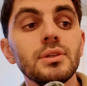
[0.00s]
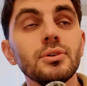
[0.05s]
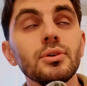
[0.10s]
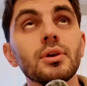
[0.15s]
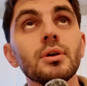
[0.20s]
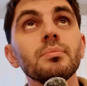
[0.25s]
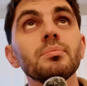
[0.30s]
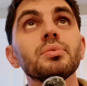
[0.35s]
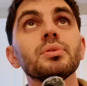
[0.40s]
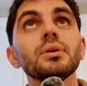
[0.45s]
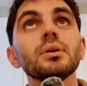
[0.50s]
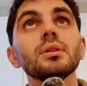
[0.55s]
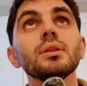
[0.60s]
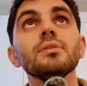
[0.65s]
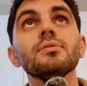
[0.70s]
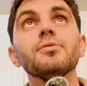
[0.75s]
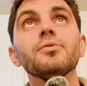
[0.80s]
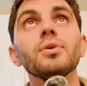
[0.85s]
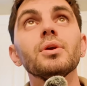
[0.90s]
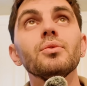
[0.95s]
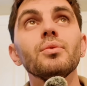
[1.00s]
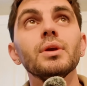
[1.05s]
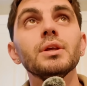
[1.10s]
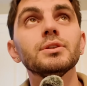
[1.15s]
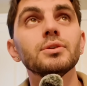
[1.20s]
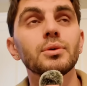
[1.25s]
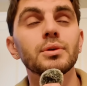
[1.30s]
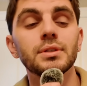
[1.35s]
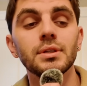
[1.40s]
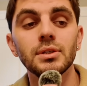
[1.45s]
These are completely free
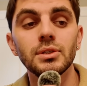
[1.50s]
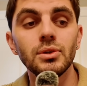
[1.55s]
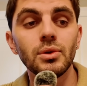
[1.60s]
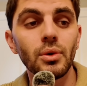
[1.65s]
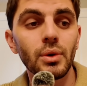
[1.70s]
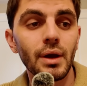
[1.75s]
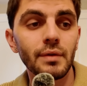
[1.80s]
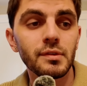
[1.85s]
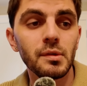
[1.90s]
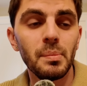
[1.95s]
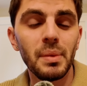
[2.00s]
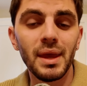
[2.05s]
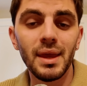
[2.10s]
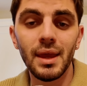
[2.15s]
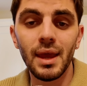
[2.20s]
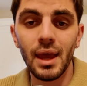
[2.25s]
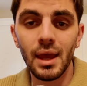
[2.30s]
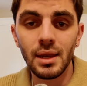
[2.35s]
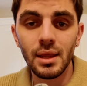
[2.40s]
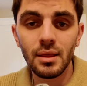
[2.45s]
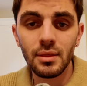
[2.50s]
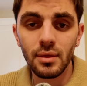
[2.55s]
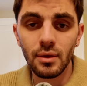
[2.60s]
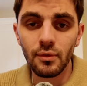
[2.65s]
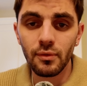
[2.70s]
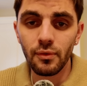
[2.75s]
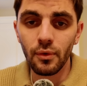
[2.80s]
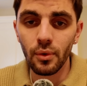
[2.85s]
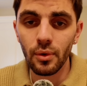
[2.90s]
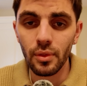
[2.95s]
resources. You don't have to pay anything
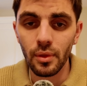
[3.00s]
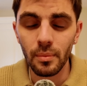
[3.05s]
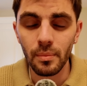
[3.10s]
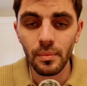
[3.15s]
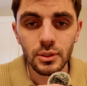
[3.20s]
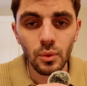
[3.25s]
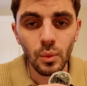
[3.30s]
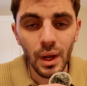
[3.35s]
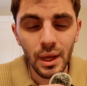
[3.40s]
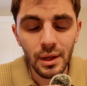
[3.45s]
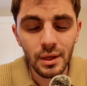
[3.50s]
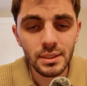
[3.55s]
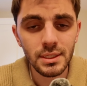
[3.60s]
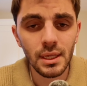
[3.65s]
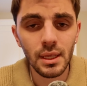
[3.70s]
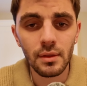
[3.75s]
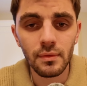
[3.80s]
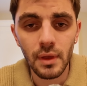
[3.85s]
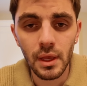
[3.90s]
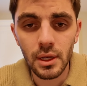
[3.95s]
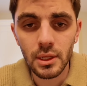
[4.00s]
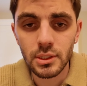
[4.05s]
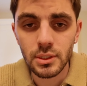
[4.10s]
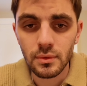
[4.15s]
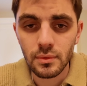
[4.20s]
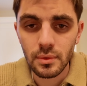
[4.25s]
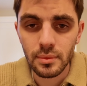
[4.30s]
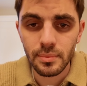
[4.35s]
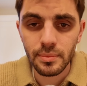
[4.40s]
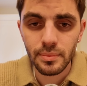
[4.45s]
for them. So why not take advantage
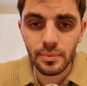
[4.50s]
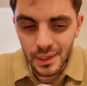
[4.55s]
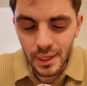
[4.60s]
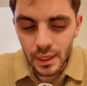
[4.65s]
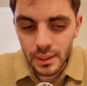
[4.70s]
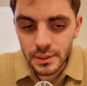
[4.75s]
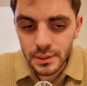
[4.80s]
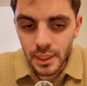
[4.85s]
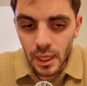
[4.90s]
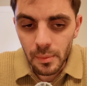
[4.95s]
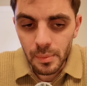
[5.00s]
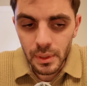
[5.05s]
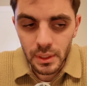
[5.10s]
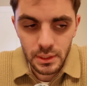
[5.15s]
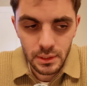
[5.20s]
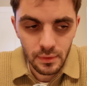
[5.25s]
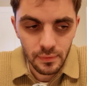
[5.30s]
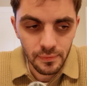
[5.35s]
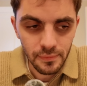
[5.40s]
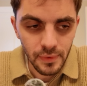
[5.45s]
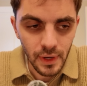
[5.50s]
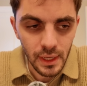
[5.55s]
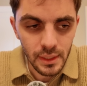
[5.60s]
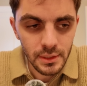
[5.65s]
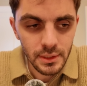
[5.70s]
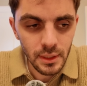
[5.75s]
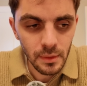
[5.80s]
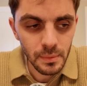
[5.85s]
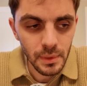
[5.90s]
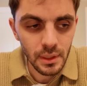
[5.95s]
of them? The next step is to
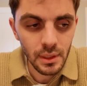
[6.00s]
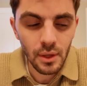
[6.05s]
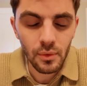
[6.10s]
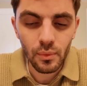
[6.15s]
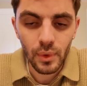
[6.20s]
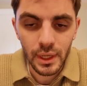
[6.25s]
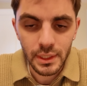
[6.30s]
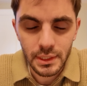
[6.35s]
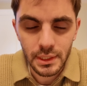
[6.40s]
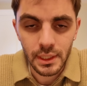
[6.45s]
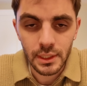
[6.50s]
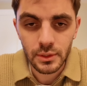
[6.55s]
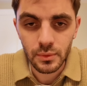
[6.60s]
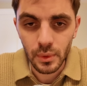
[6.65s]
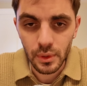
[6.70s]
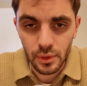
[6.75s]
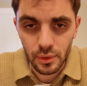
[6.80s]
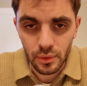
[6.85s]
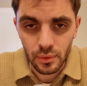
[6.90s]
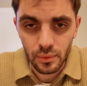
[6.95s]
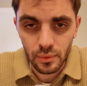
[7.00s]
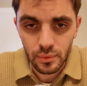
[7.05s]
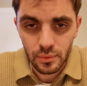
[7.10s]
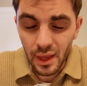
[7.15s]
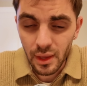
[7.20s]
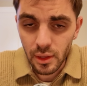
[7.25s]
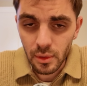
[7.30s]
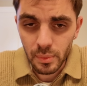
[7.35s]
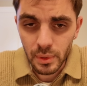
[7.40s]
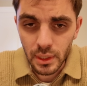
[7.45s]
find something that resonates with you.
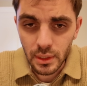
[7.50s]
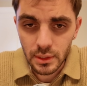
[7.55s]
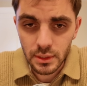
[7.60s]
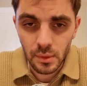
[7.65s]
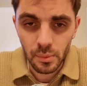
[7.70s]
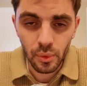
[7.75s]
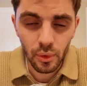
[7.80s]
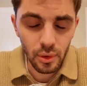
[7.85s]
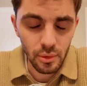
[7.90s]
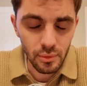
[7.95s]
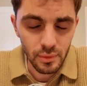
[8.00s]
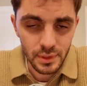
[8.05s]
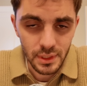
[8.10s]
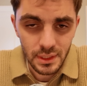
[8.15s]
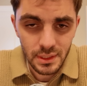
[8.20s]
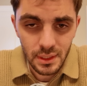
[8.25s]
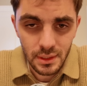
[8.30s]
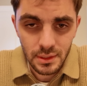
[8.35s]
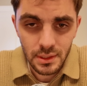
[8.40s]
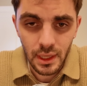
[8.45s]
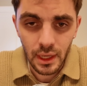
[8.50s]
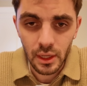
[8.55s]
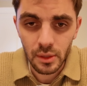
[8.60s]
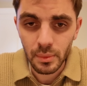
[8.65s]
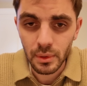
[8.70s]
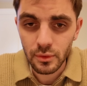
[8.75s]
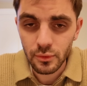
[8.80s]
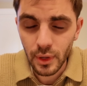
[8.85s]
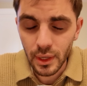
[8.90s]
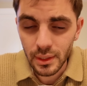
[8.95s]
That could be support and resistance. That could
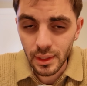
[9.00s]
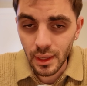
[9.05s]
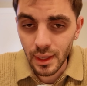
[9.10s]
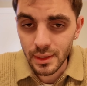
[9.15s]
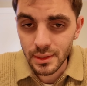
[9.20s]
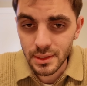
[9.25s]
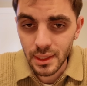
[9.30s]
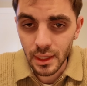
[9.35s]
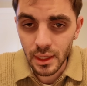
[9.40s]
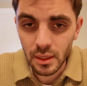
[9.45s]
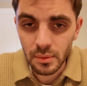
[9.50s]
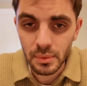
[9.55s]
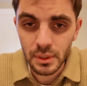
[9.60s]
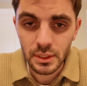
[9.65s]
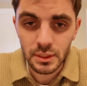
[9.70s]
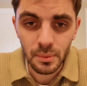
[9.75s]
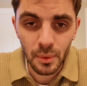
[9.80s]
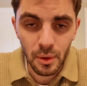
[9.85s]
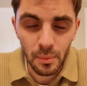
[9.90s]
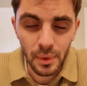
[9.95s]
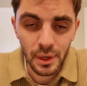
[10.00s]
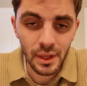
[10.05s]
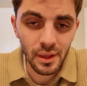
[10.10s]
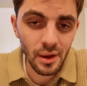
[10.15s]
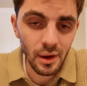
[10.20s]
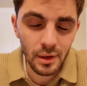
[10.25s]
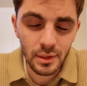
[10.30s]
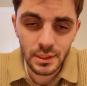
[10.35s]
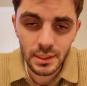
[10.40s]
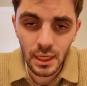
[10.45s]
be trend lines. That could be smart money
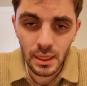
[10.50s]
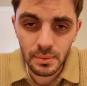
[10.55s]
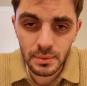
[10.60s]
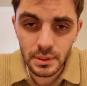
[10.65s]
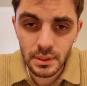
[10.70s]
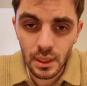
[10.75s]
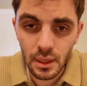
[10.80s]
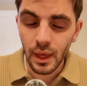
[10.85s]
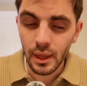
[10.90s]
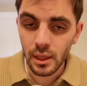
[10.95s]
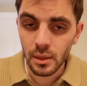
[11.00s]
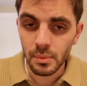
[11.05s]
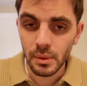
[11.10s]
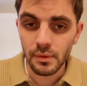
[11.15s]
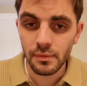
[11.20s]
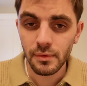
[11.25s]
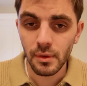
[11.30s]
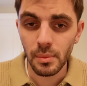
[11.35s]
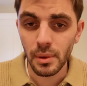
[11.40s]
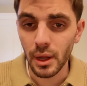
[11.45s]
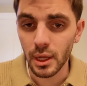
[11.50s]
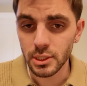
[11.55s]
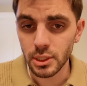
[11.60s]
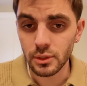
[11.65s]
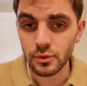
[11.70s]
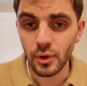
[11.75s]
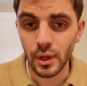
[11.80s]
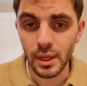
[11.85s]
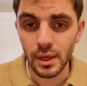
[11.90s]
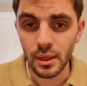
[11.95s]
concepts. That could be Fibonacci
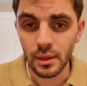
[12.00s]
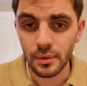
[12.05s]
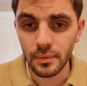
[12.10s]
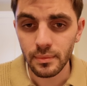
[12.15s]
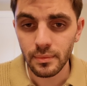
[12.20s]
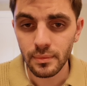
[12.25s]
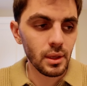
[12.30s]
trading.